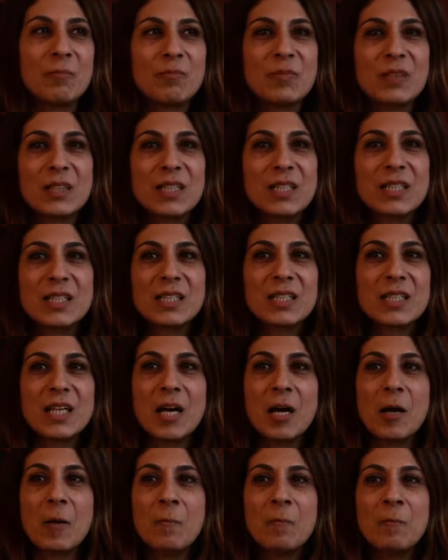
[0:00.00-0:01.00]
this
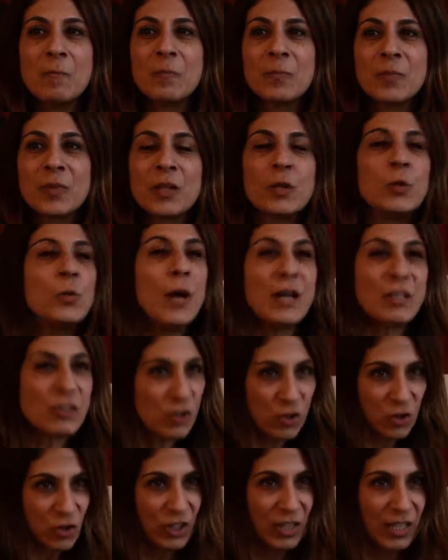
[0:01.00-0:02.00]

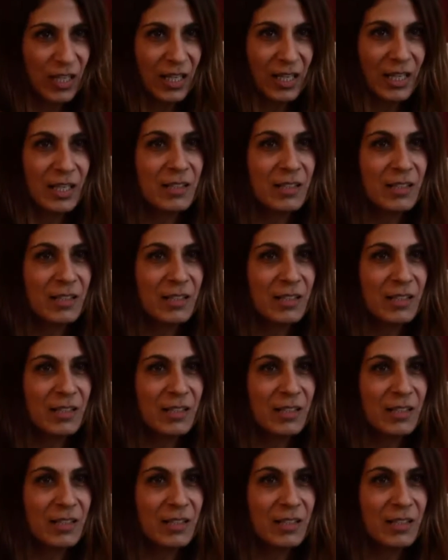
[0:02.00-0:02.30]
questioning,